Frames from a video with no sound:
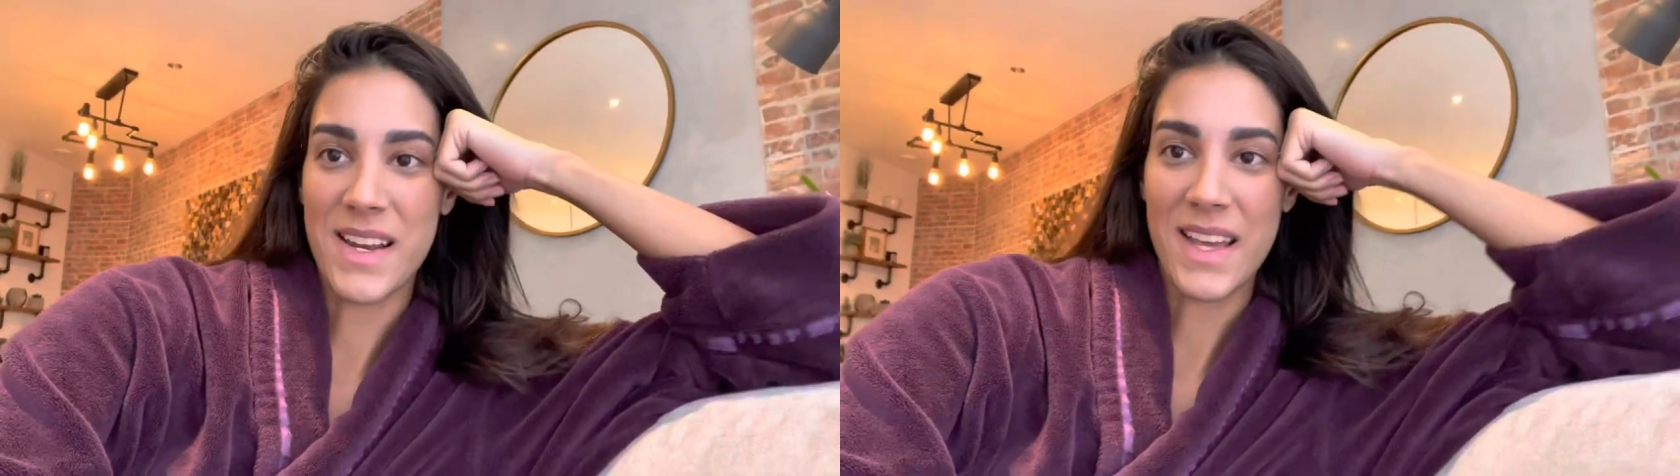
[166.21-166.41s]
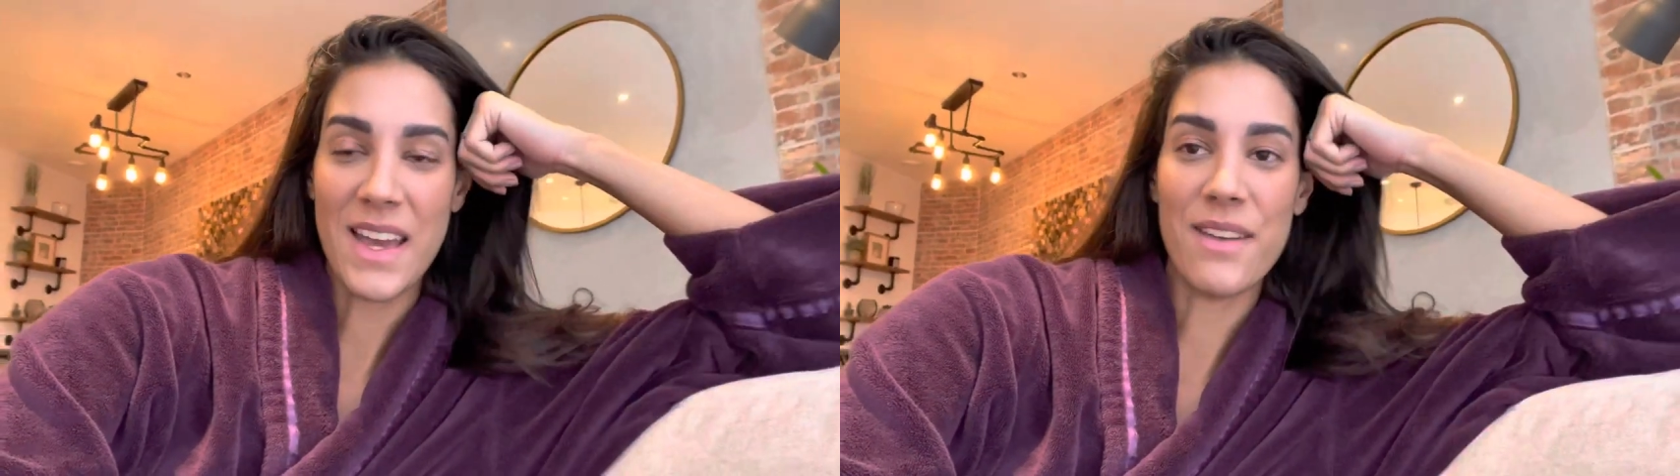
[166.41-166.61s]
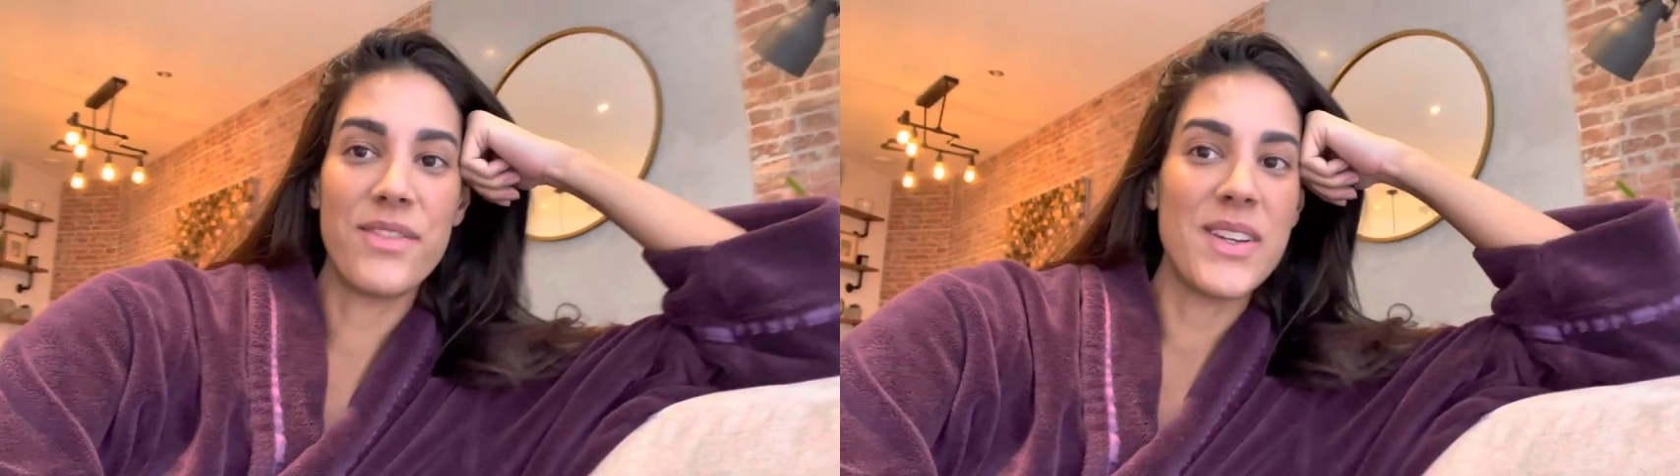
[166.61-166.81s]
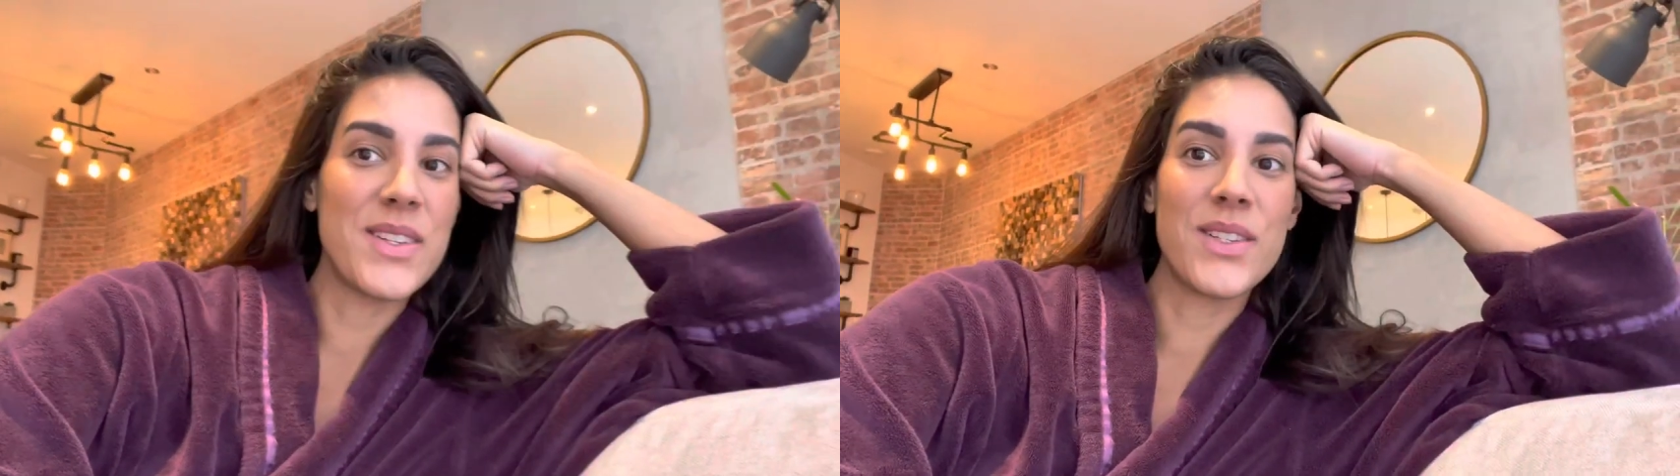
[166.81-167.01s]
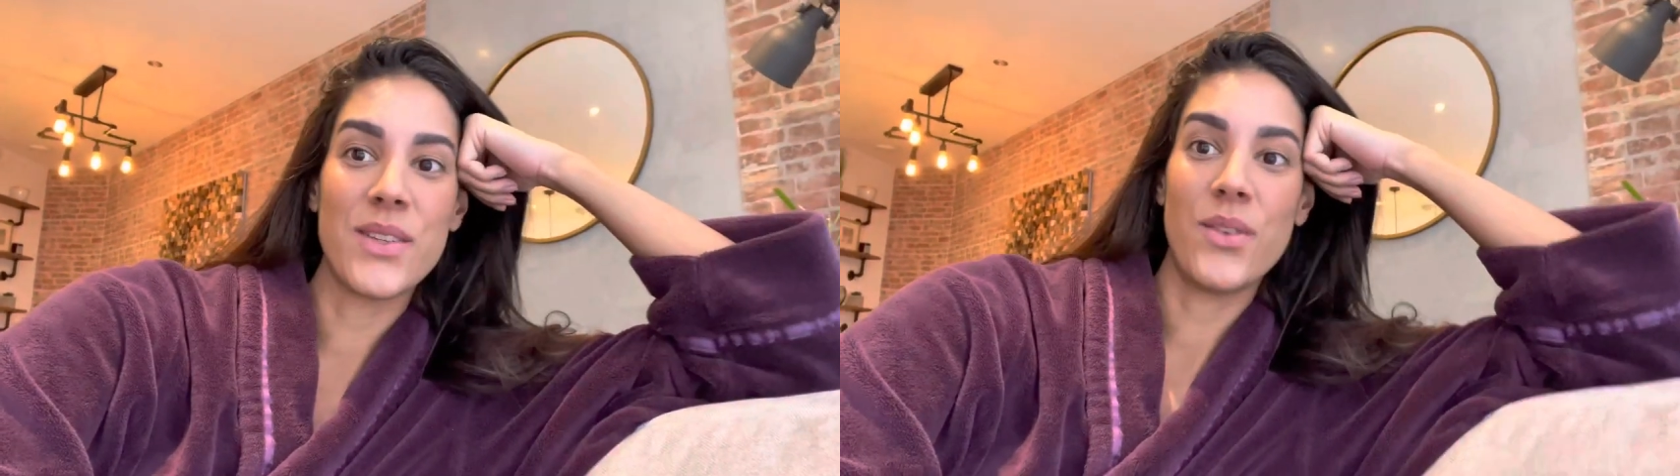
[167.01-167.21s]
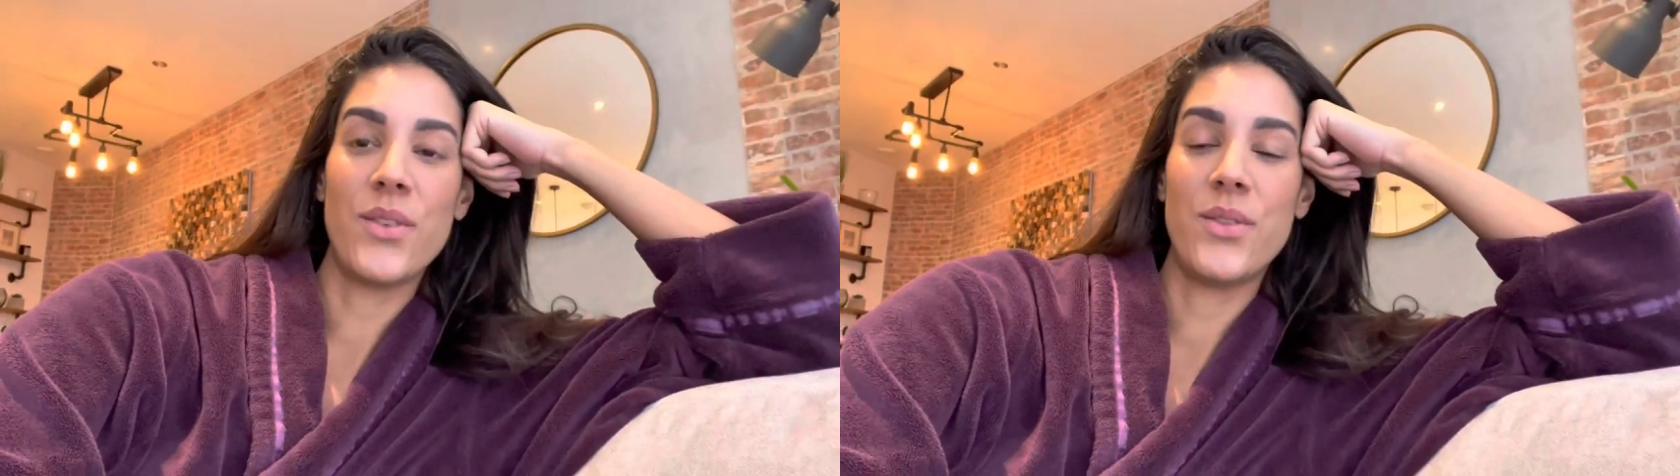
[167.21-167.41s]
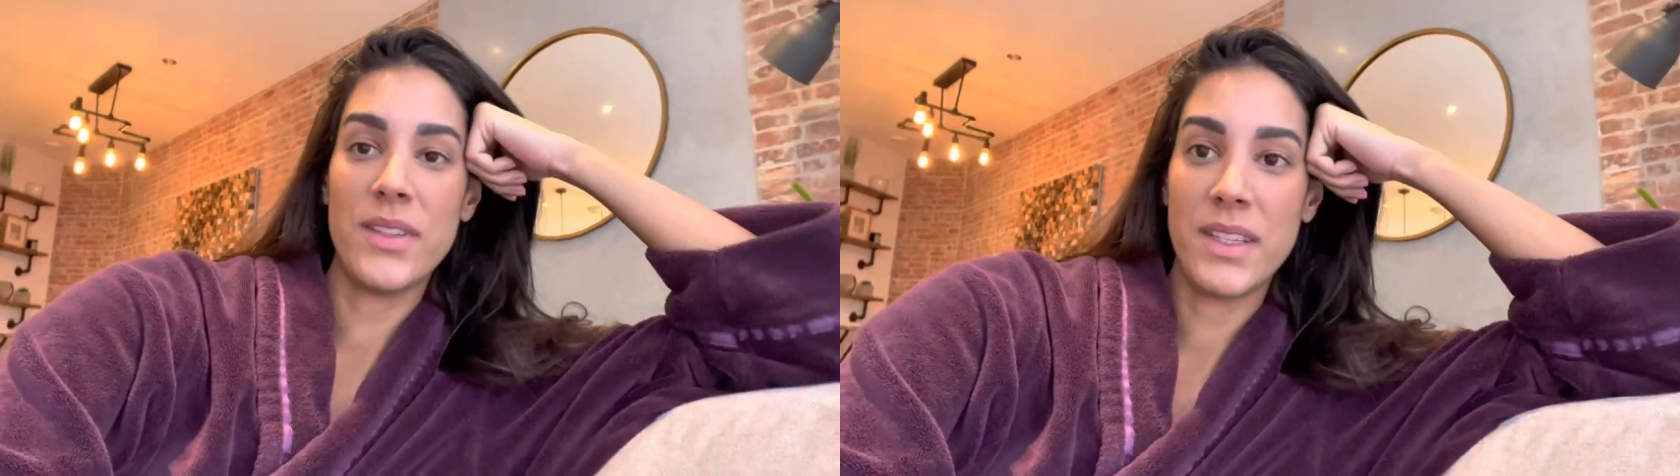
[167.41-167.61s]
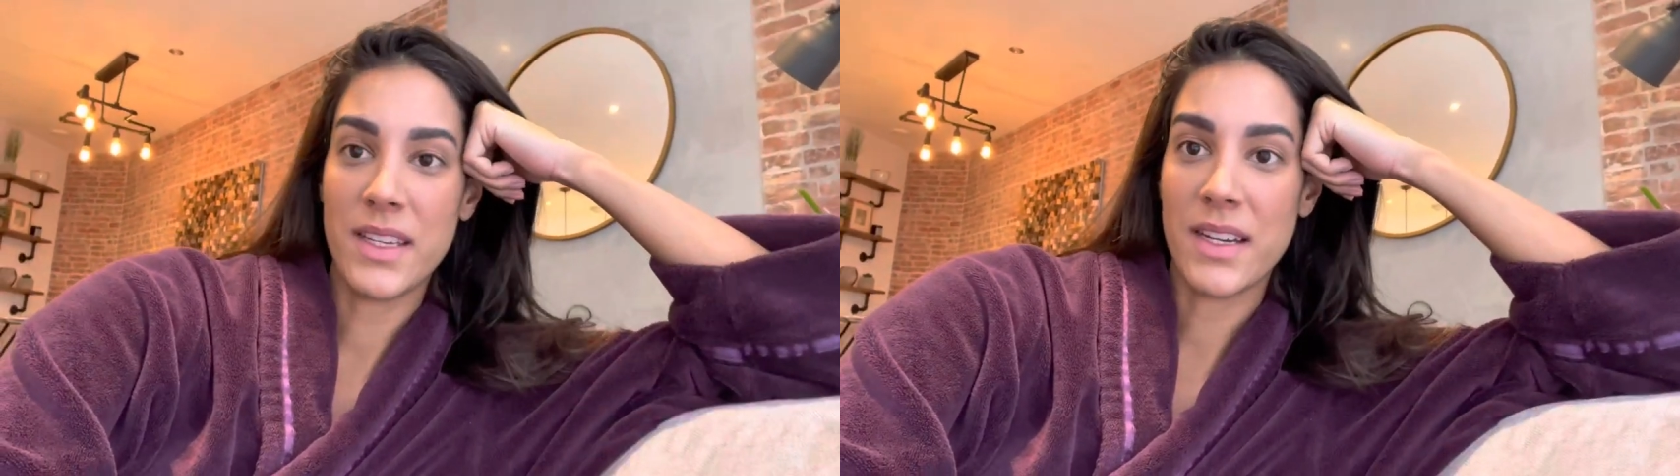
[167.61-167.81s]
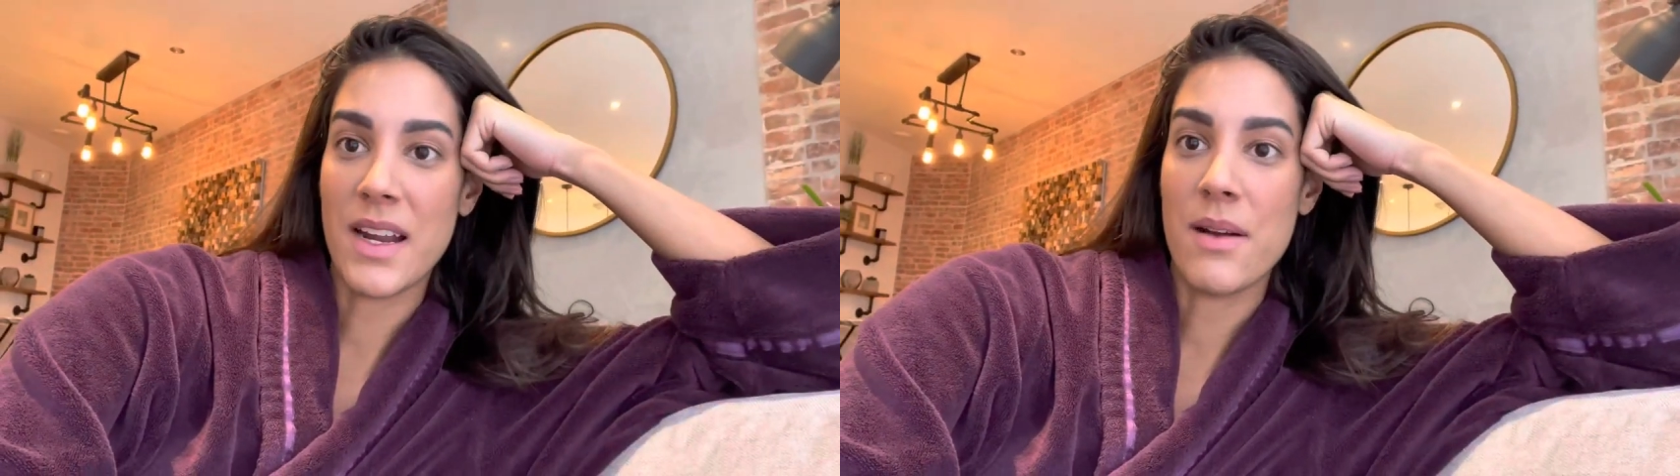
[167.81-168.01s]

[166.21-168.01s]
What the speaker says: Like, I feel so good here.